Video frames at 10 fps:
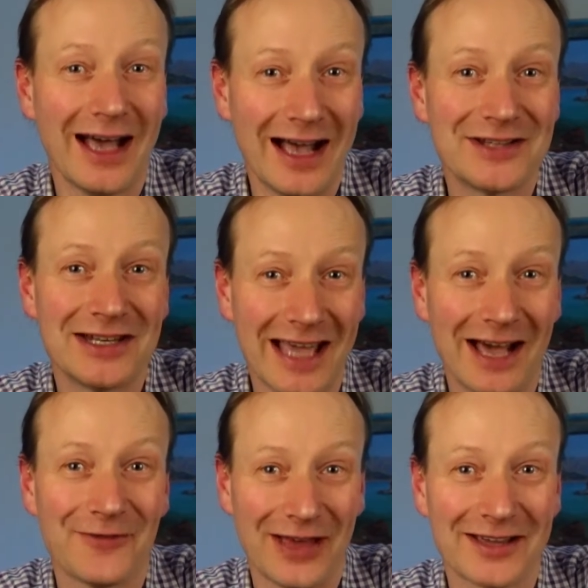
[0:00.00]
actually
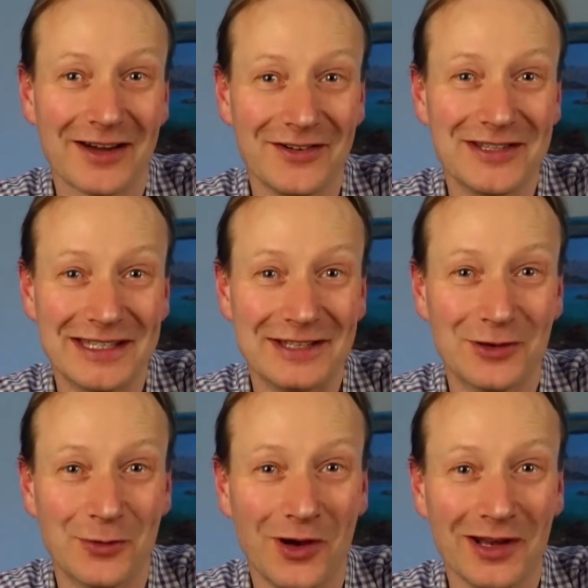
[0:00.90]
have that currency in
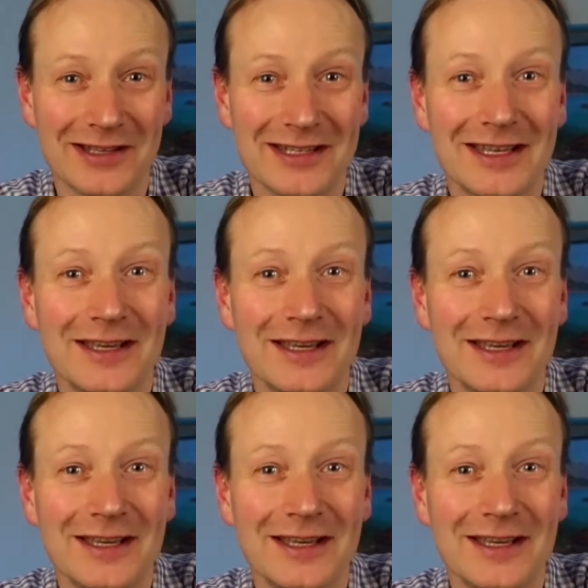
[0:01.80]
your wallet.